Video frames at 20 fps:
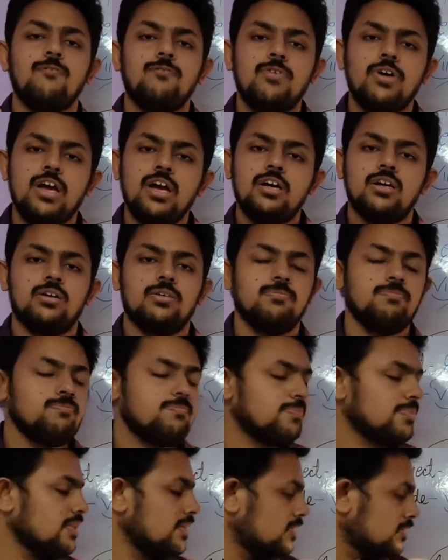where.
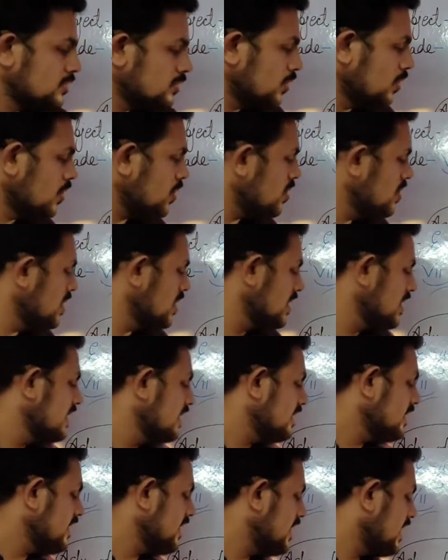So
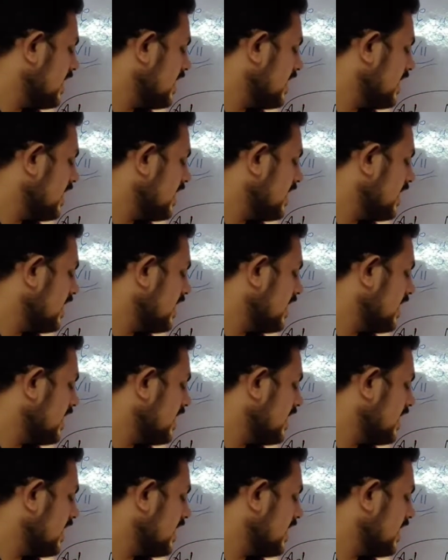the